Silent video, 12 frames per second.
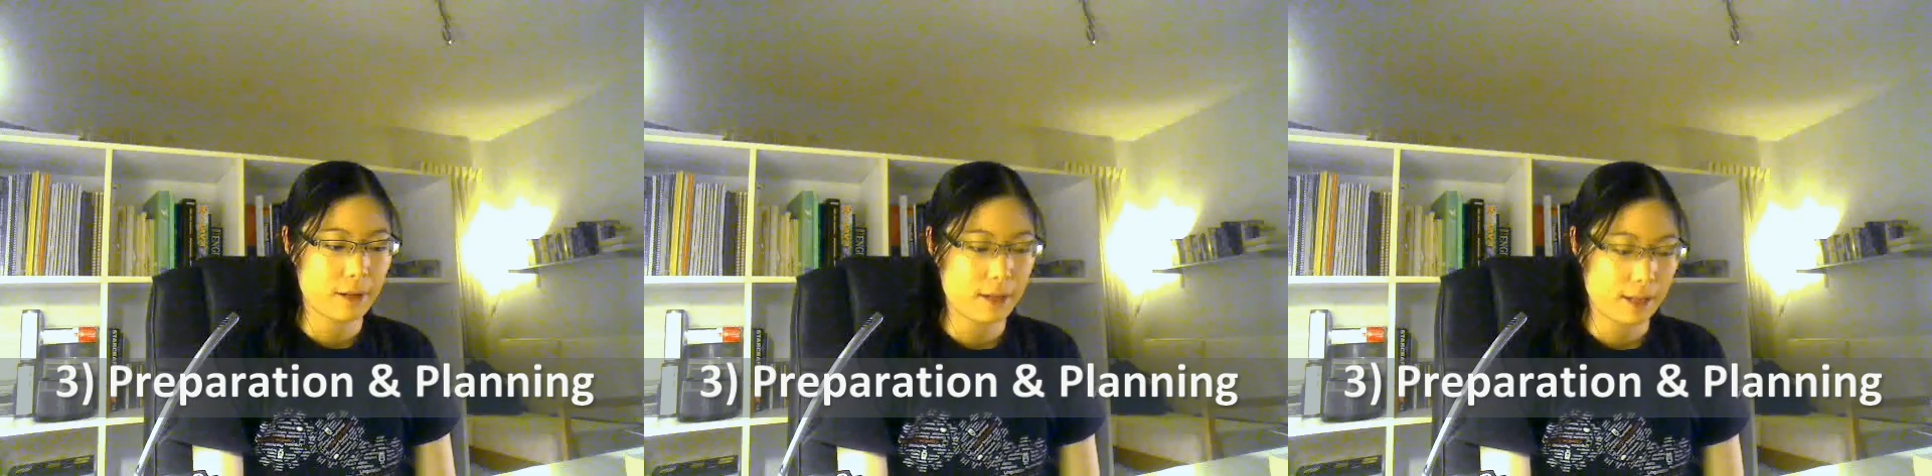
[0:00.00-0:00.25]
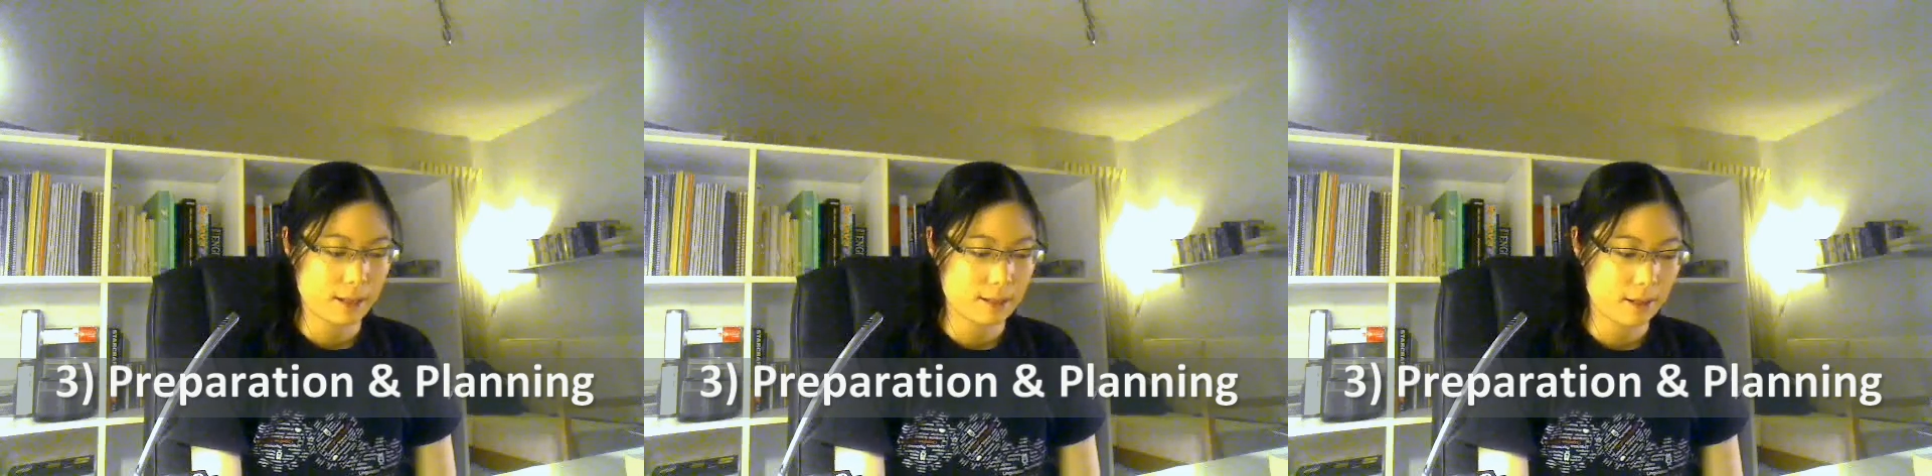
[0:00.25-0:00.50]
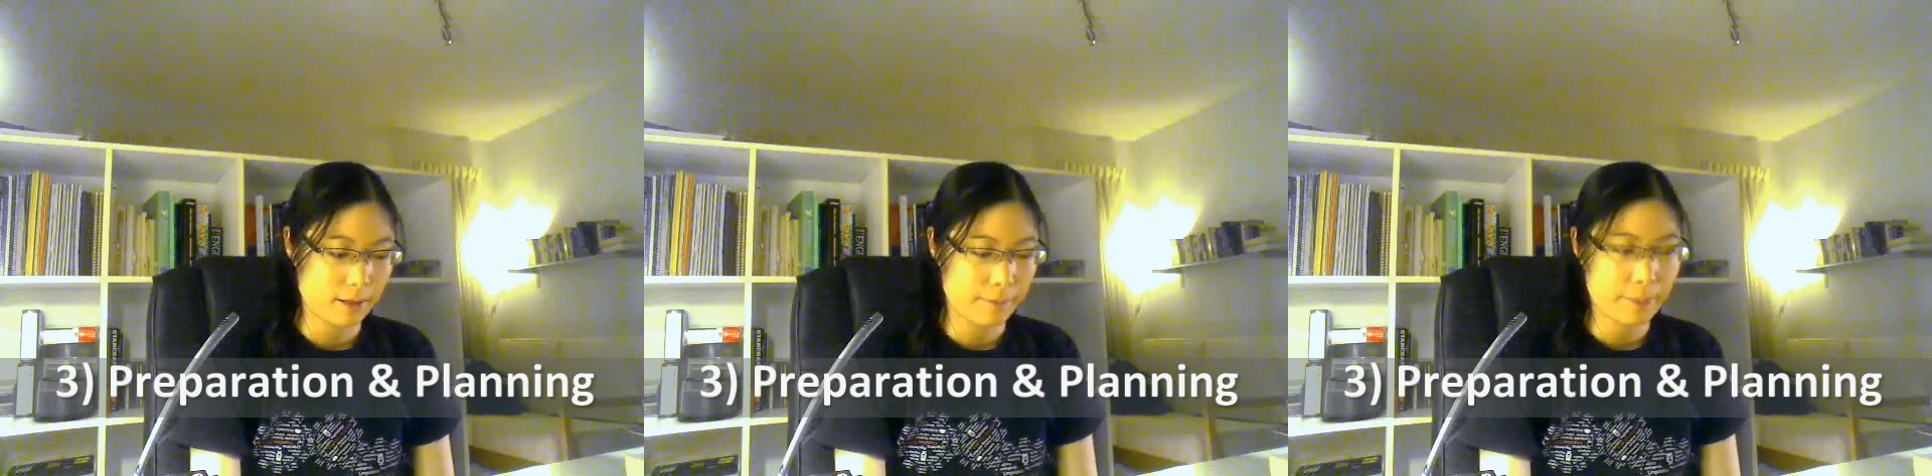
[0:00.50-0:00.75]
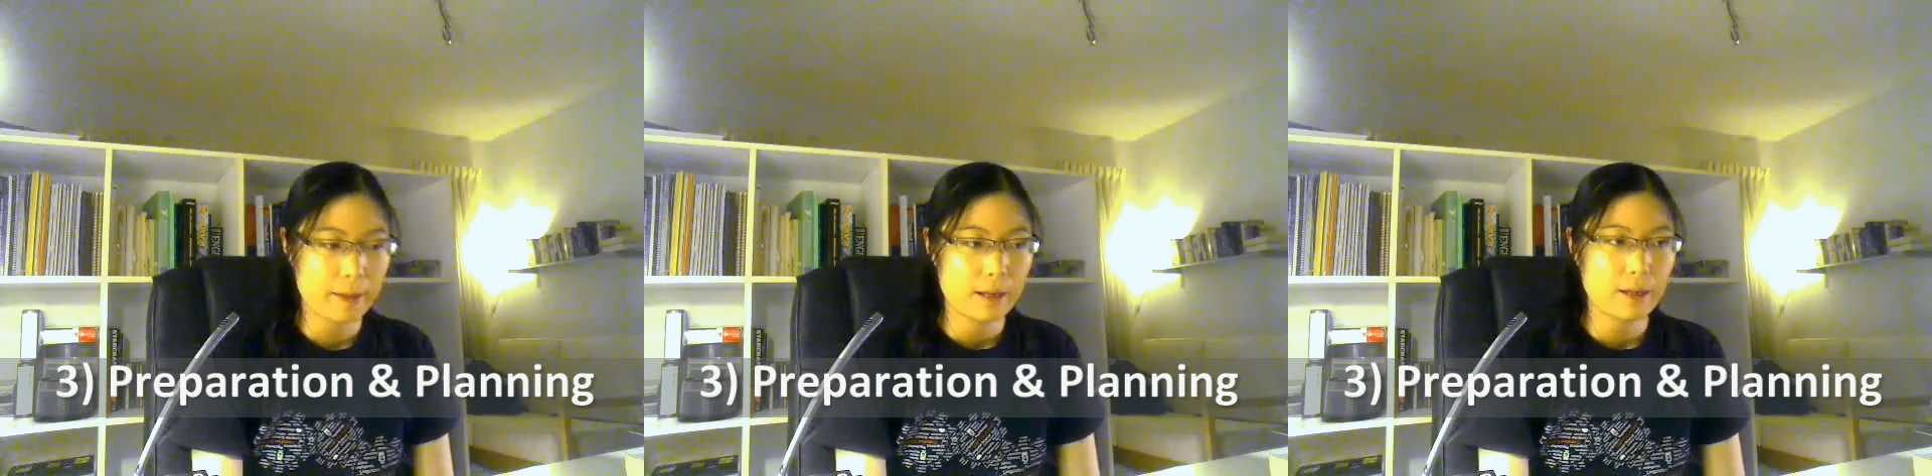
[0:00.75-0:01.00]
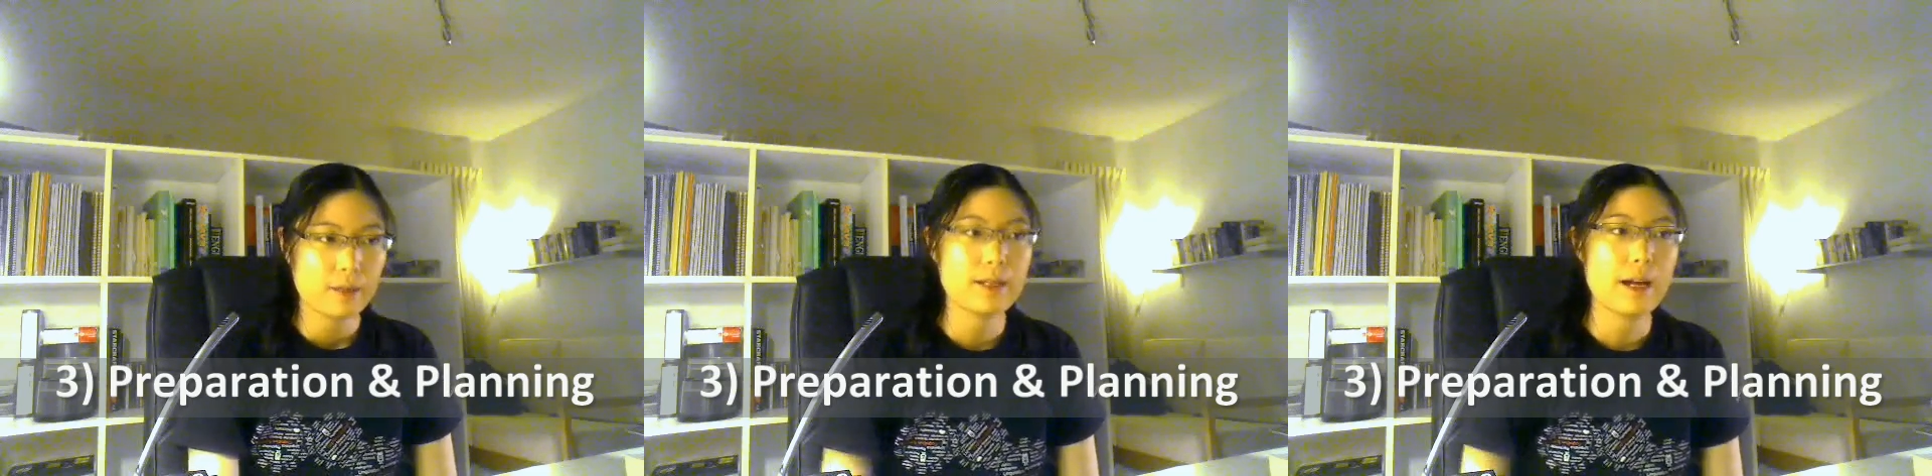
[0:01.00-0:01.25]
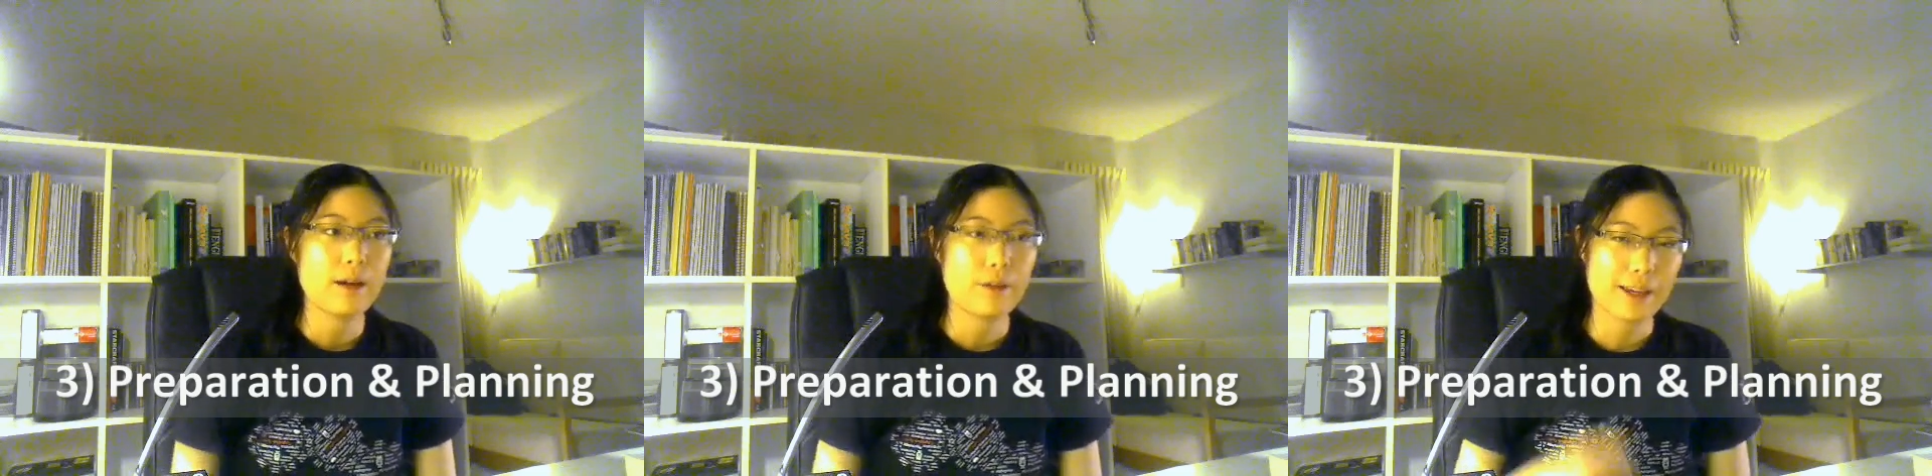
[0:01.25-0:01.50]
Okay, and
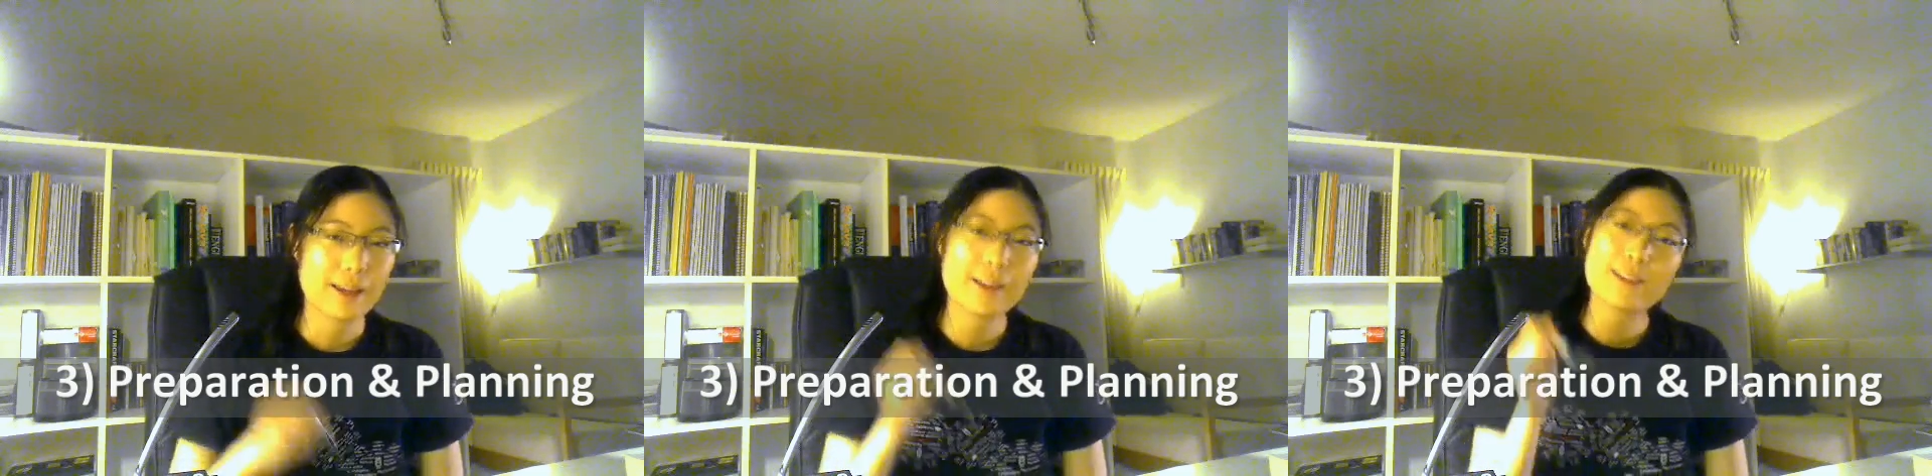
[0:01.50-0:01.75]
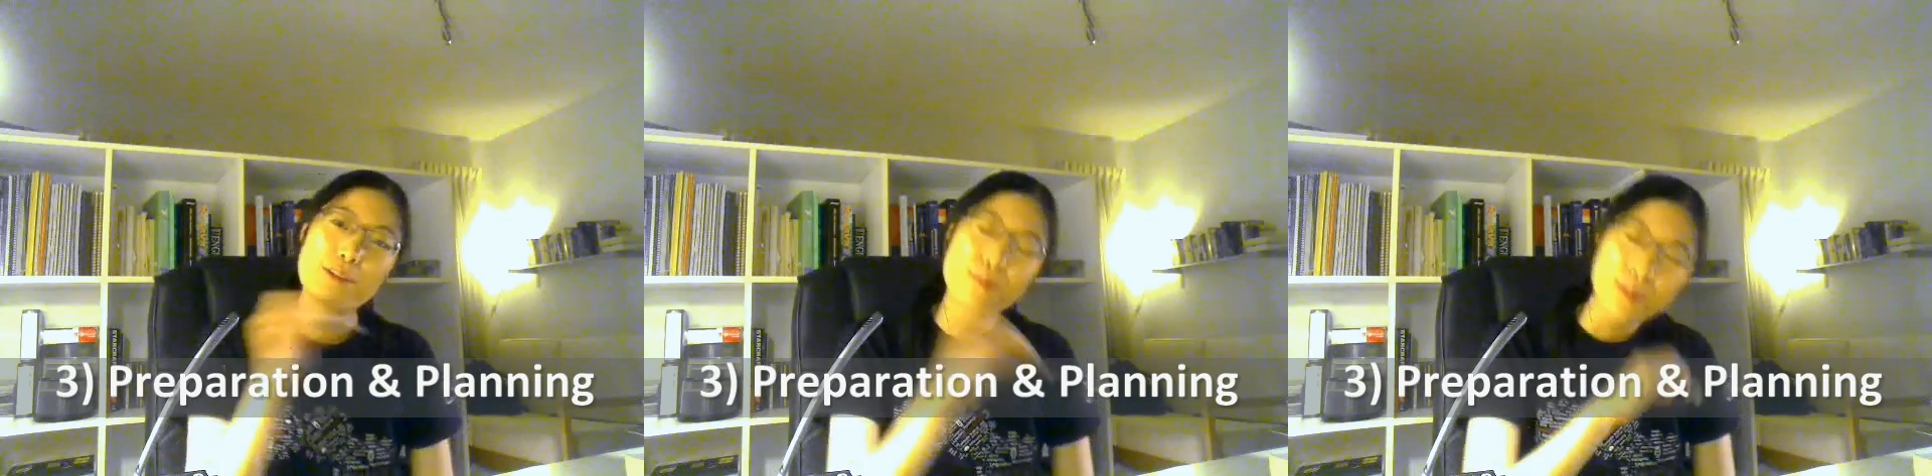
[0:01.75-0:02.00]
now, again,